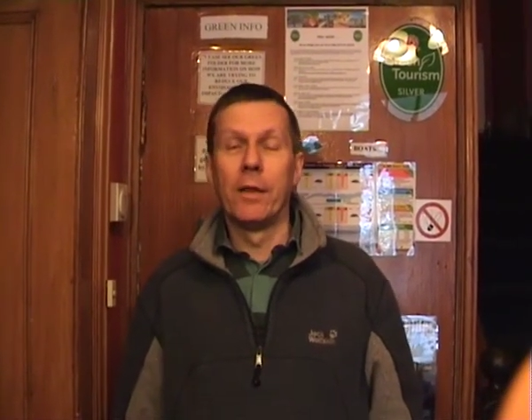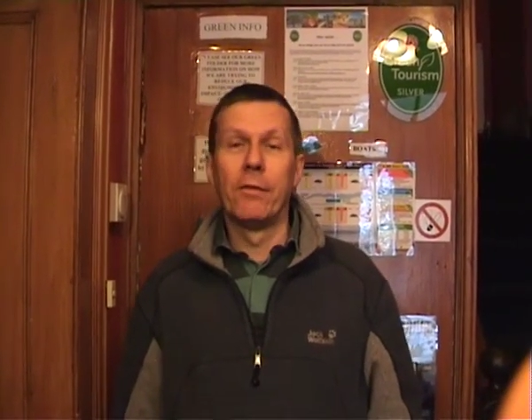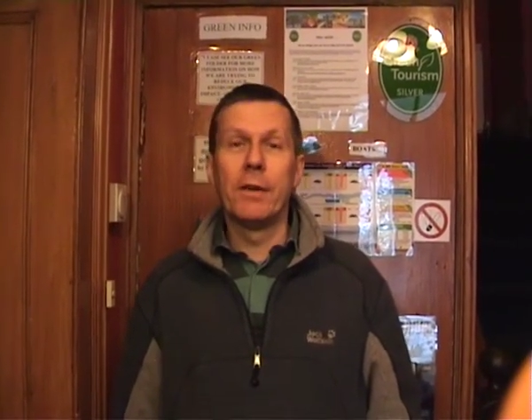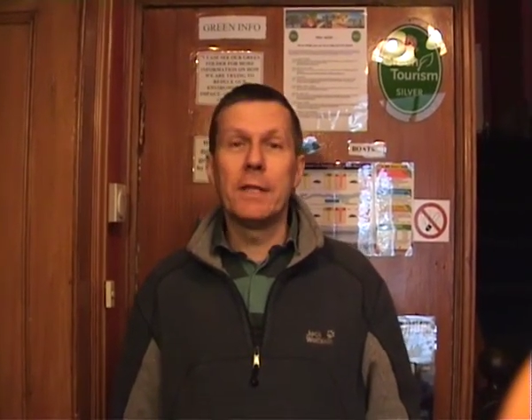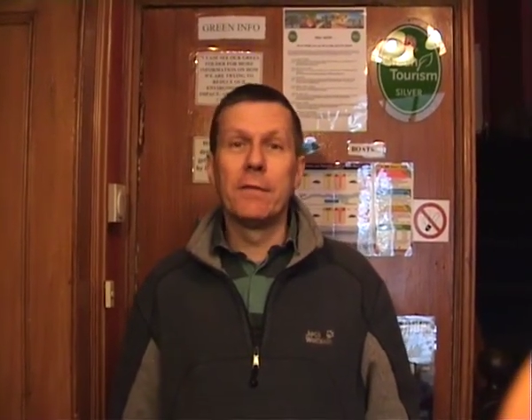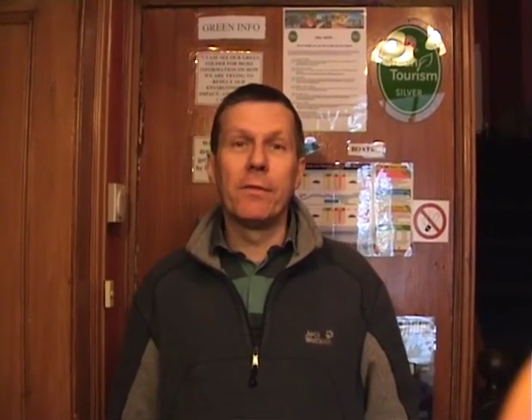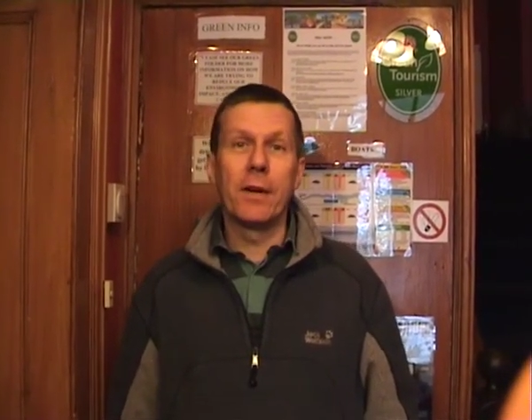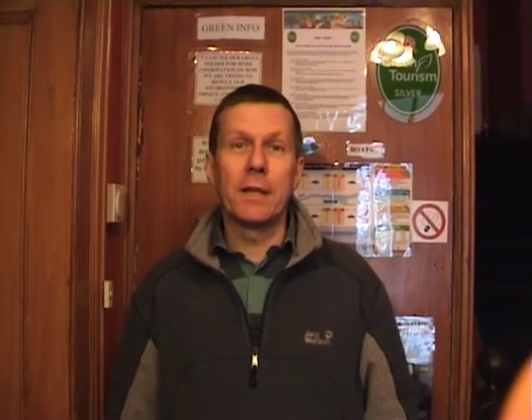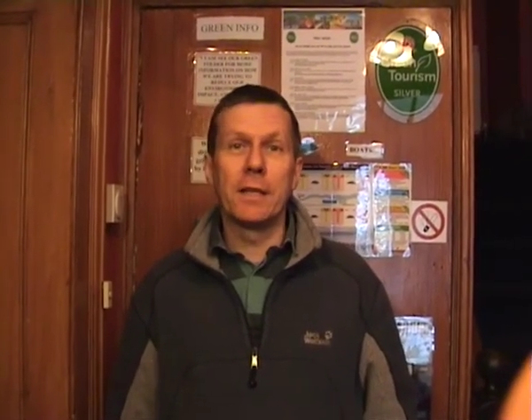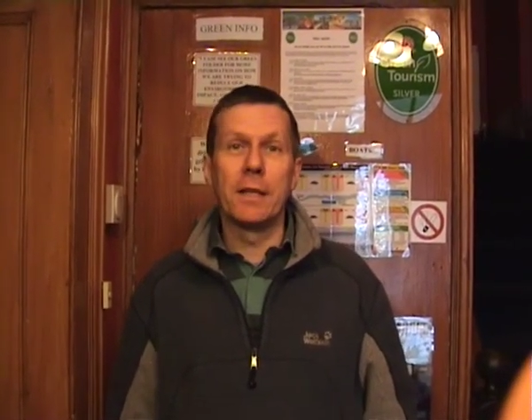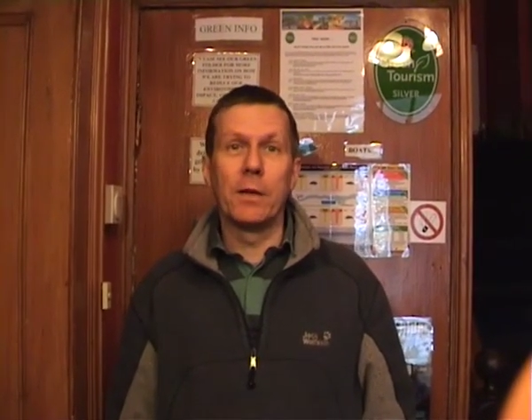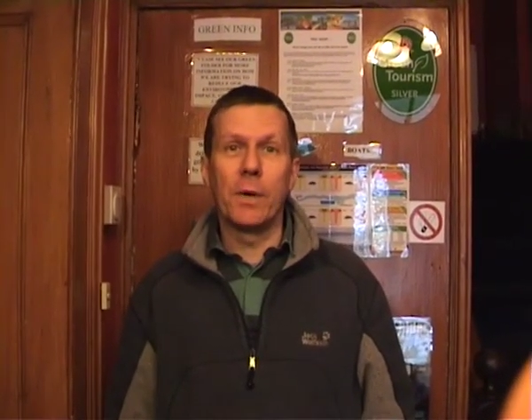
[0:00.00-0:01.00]
The reason for
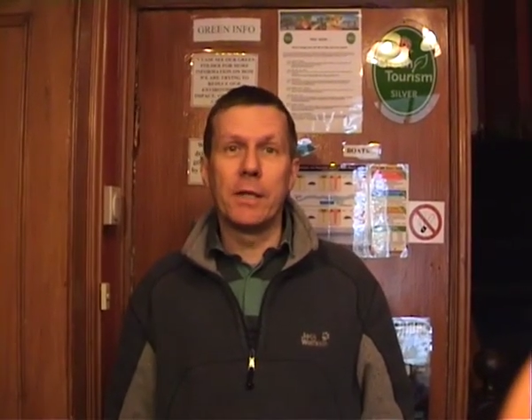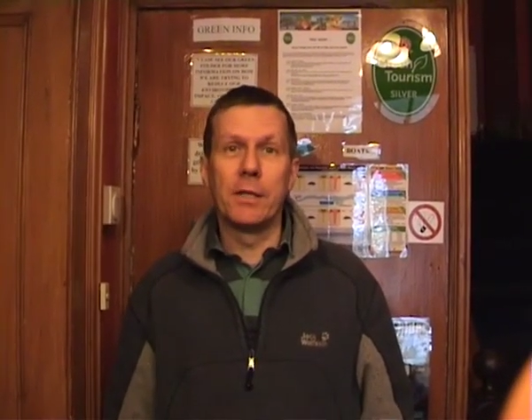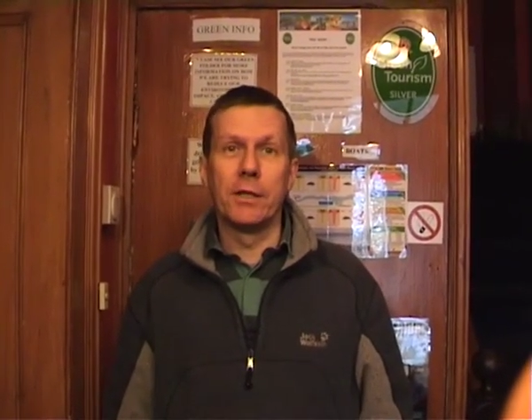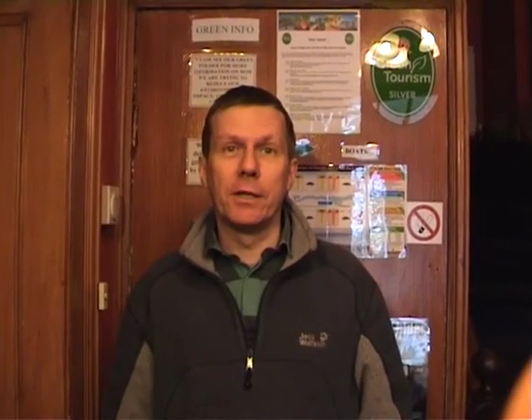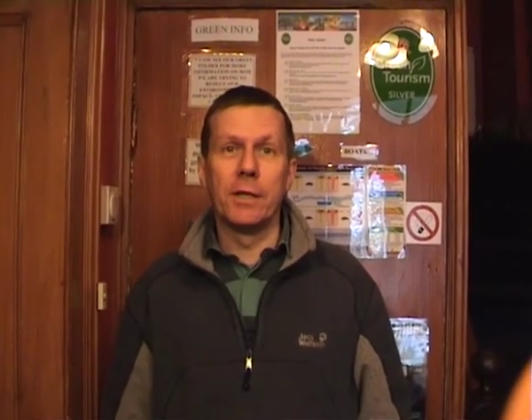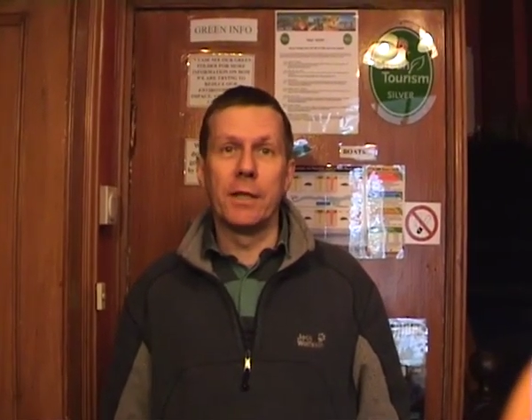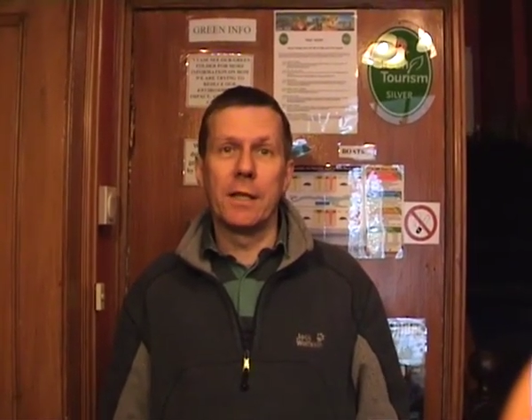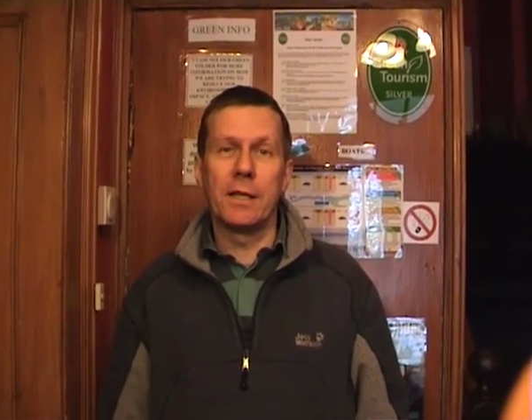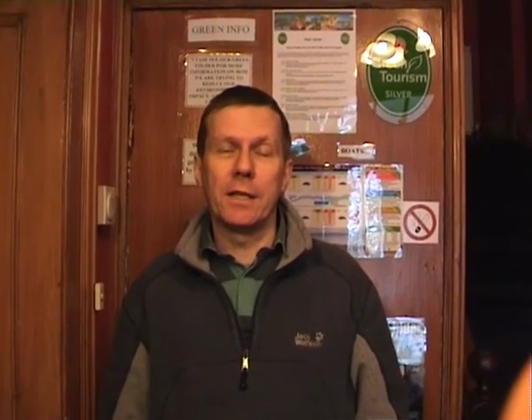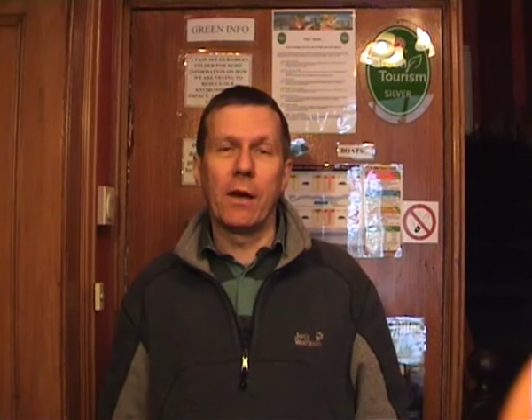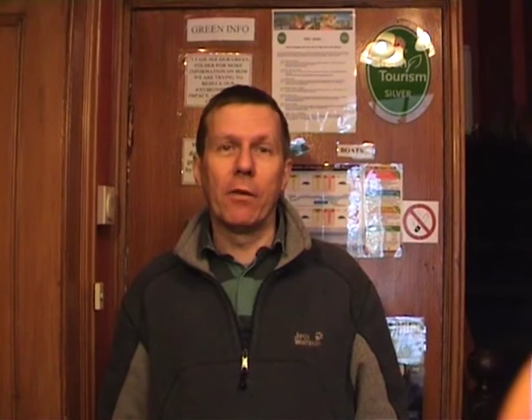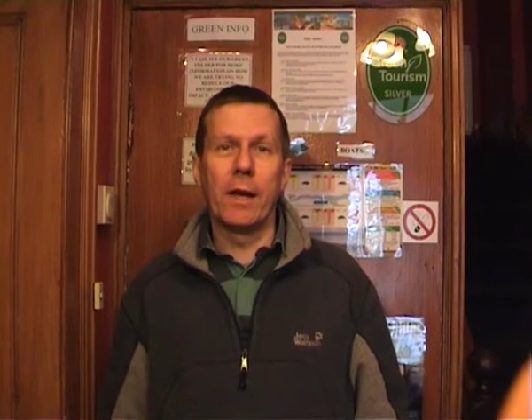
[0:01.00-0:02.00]
asking the question
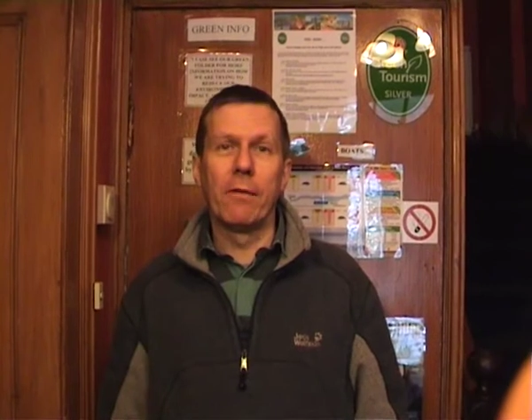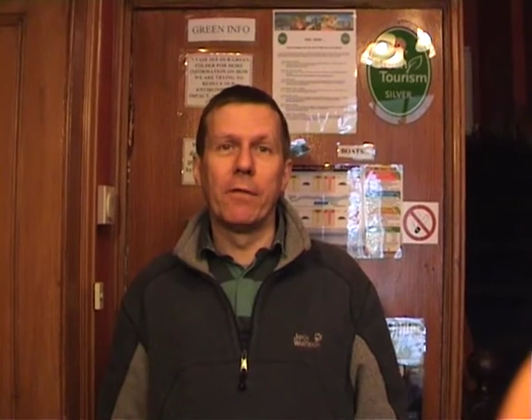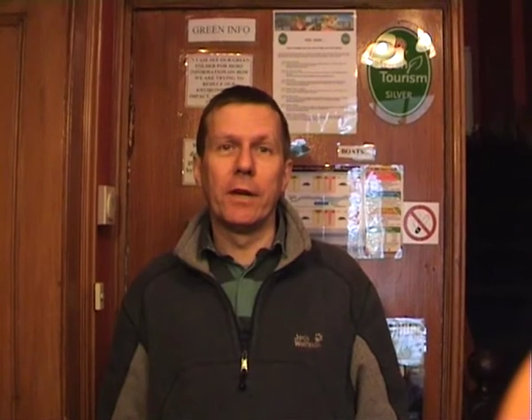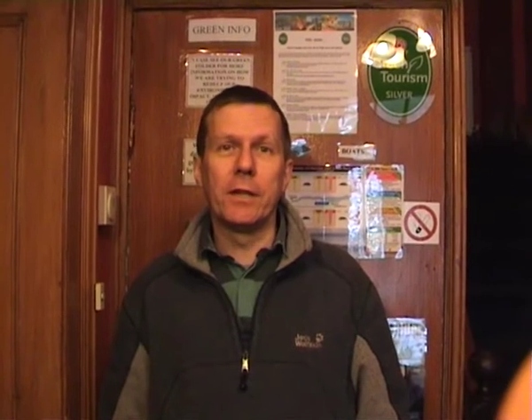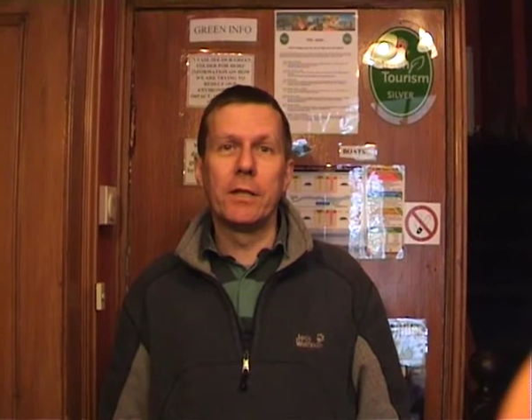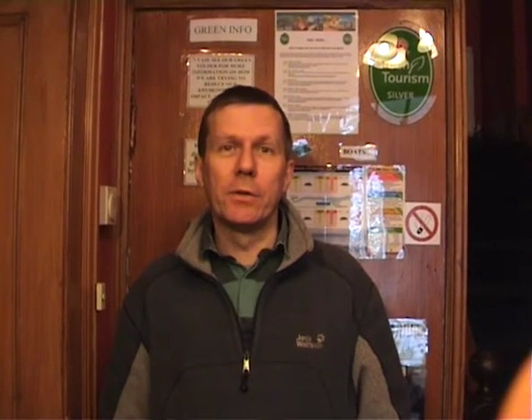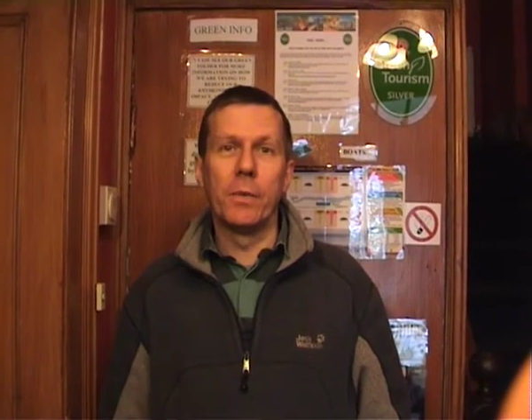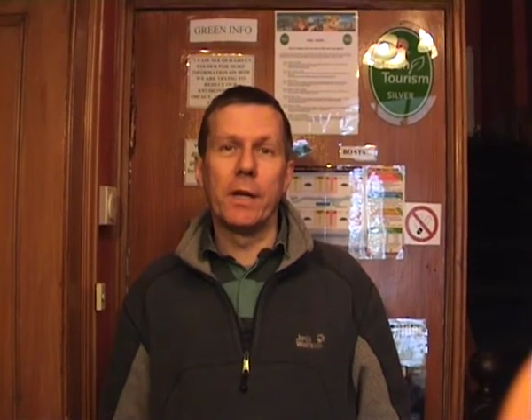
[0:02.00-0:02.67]
is that on average